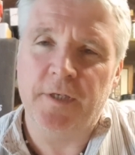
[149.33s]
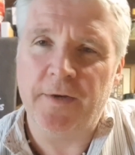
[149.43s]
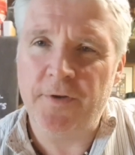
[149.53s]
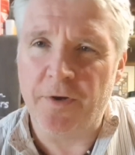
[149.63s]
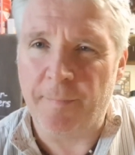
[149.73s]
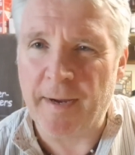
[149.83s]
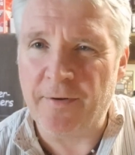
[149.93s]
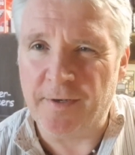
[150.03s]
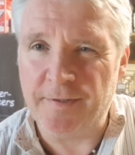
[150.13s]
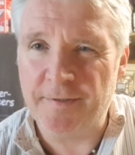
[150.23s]
Cherry or
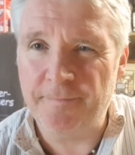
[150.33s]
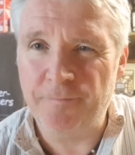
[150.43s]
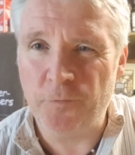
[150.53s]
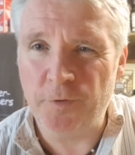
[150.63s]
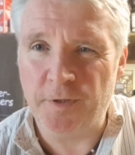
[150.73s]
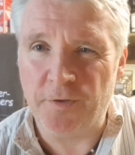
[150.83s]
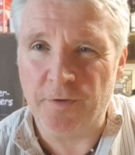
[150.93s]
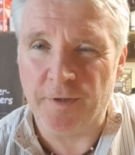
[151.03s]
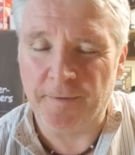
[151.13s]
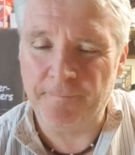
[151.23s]
berries, one or
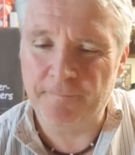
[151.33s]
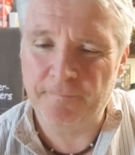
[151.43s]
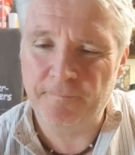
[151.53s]
the other.